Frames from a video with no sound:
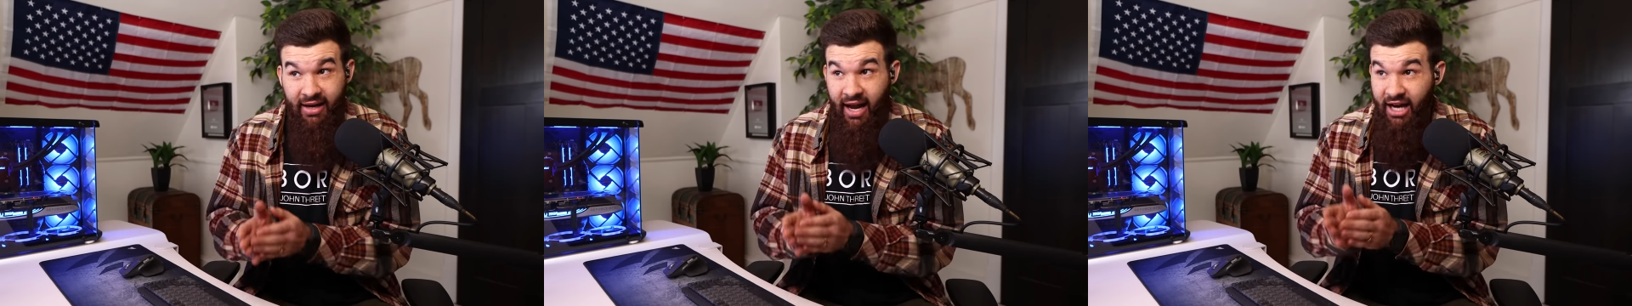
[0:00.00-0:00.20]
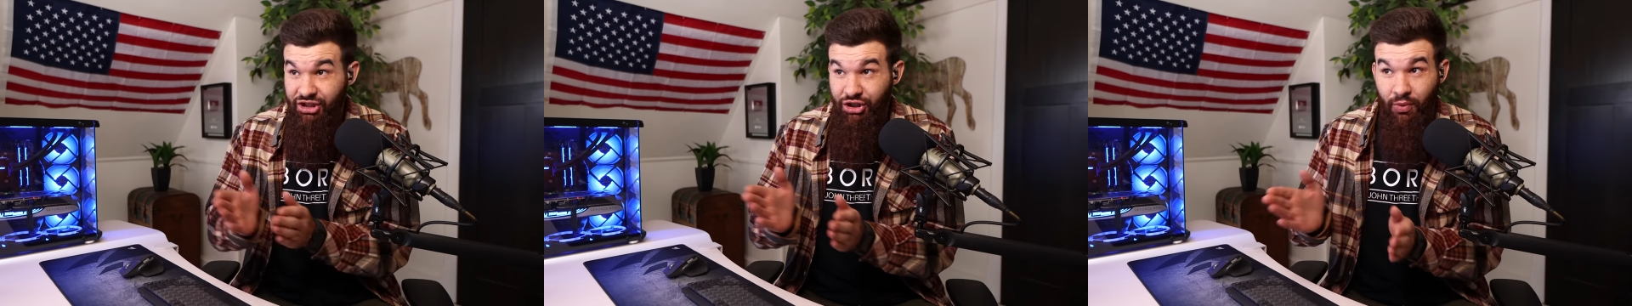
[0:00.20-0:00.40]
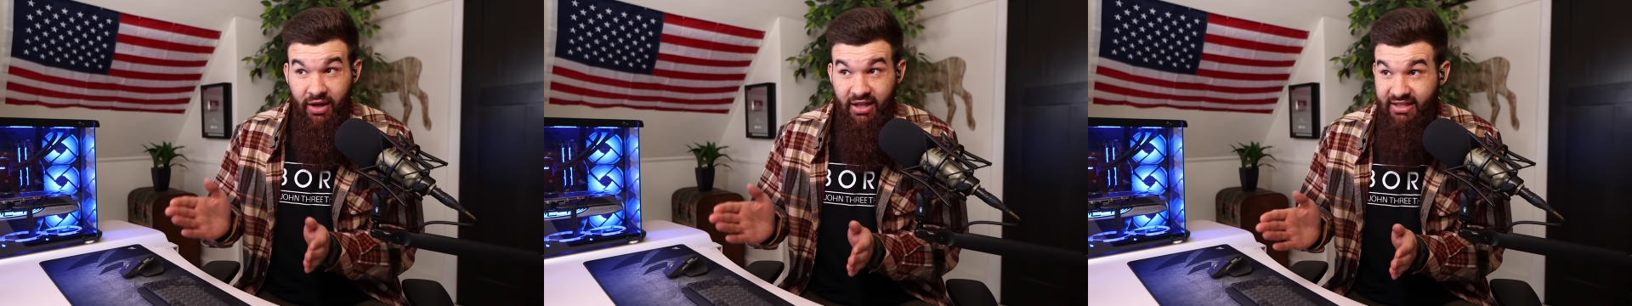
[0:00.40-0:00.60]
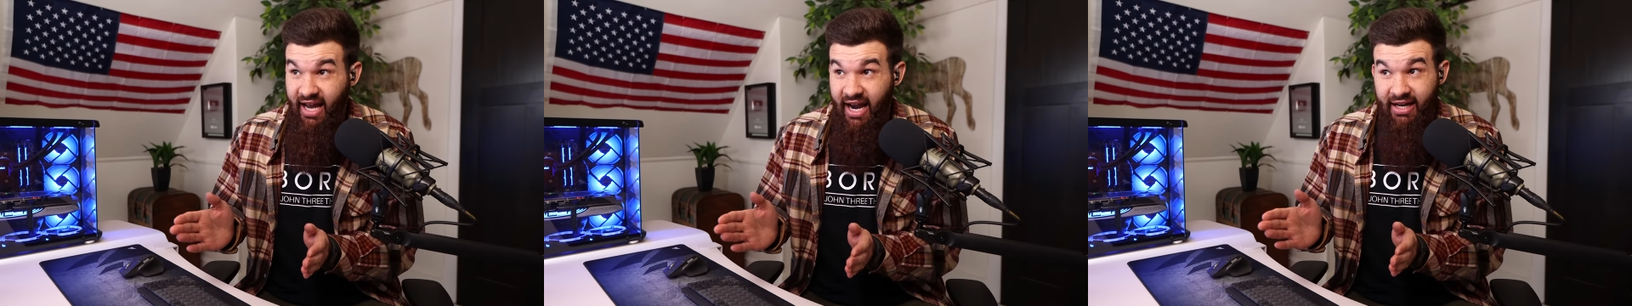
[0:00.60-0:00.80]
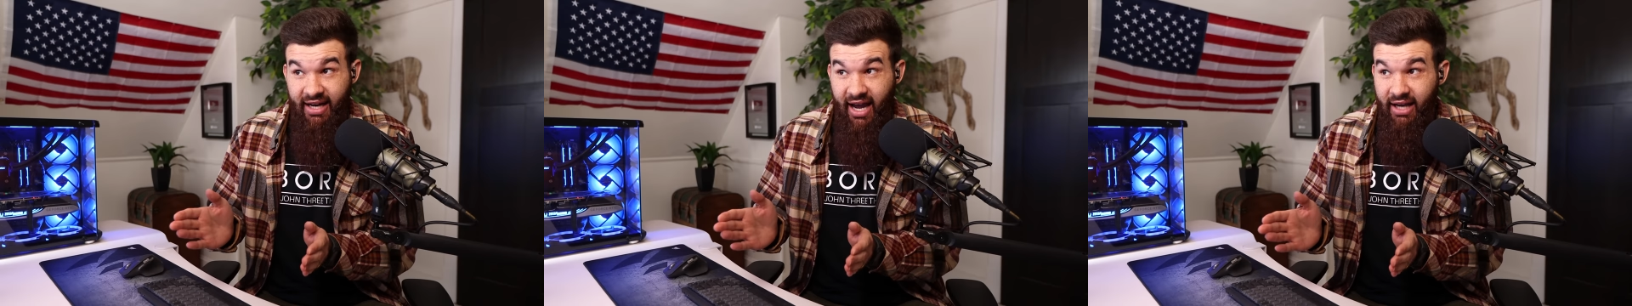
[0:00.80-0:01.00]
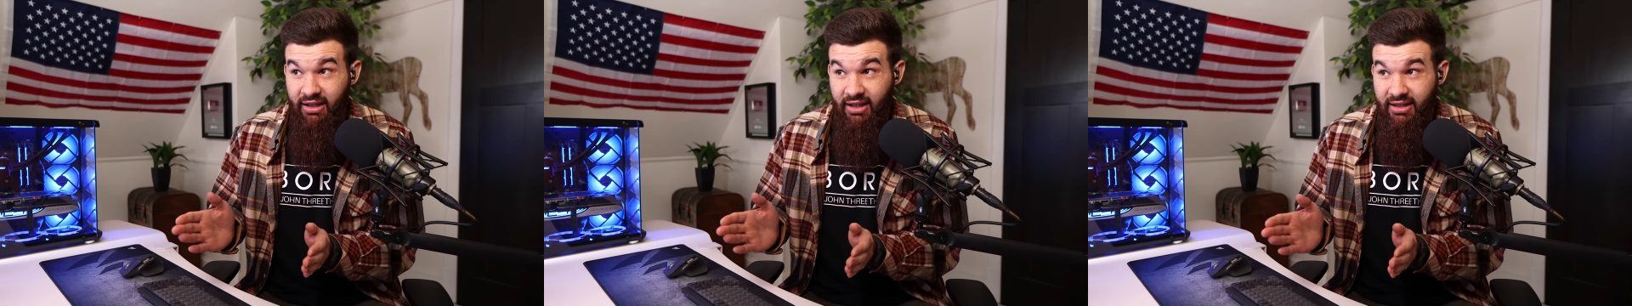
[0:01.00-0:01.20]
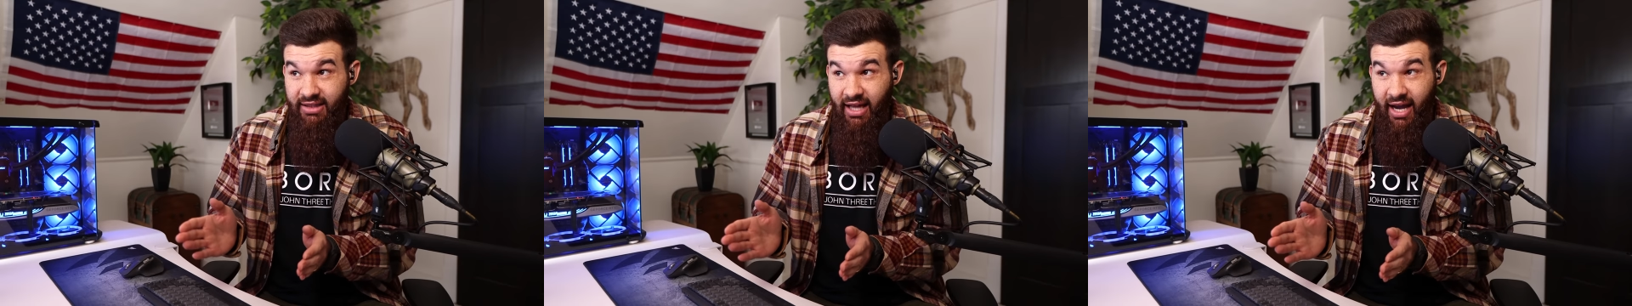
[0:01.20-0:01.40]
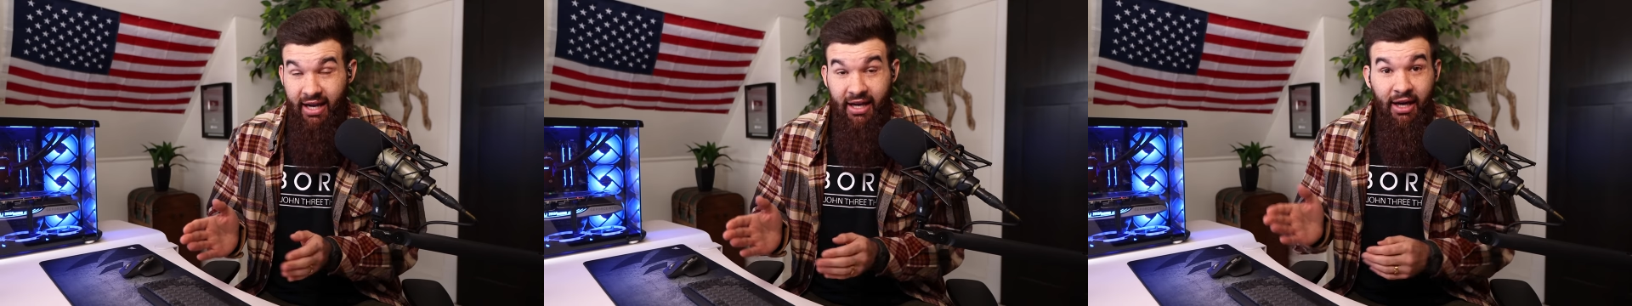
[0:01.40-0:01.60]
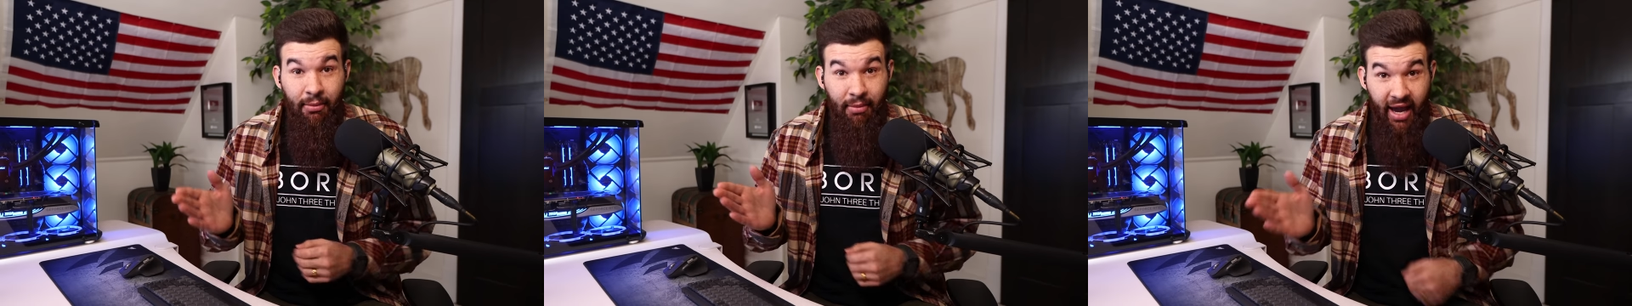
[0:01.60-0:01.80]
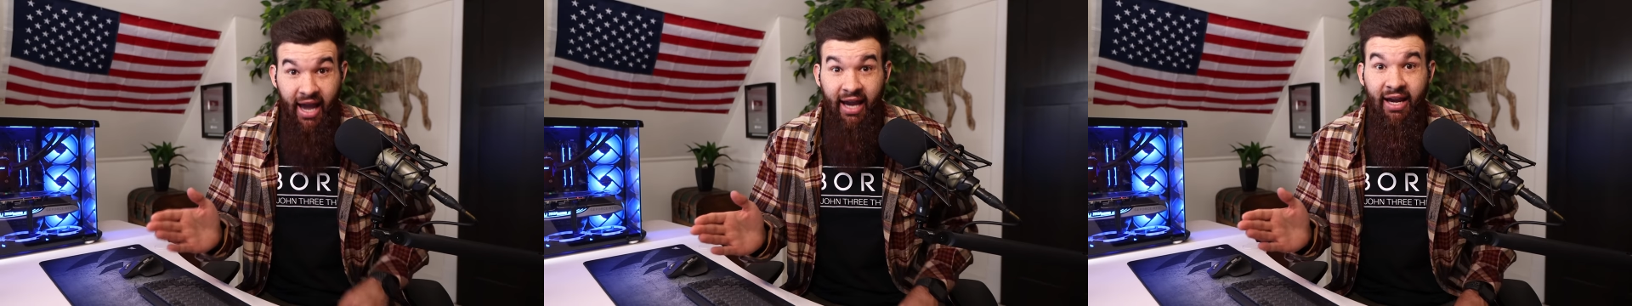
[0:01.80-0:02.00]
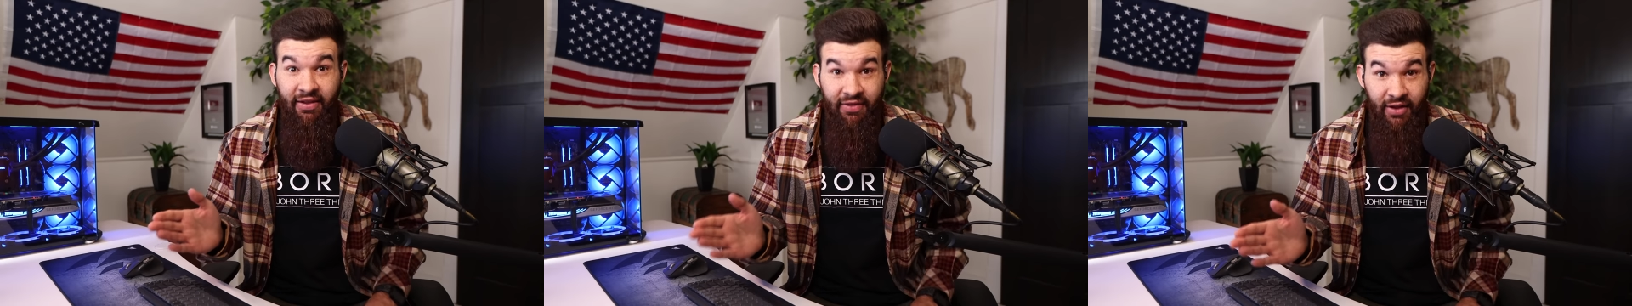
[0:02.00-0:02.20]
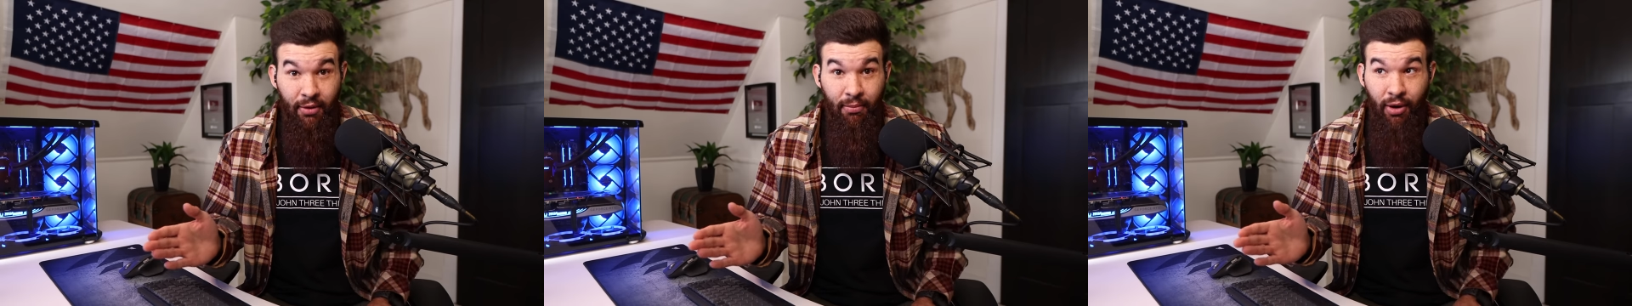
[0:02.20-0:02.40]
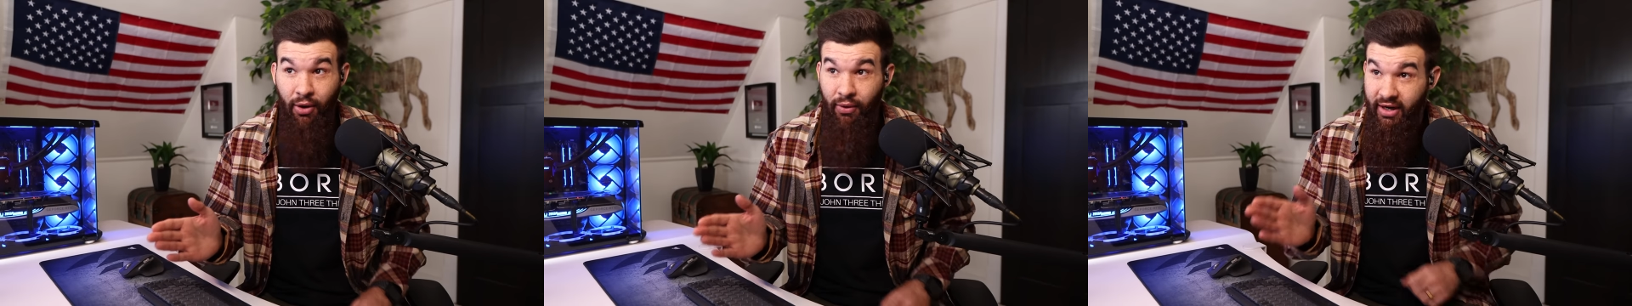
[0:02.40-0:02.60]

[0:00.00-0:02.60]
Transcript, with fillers: Not sure what his day to day looks like, but hang in there, bro.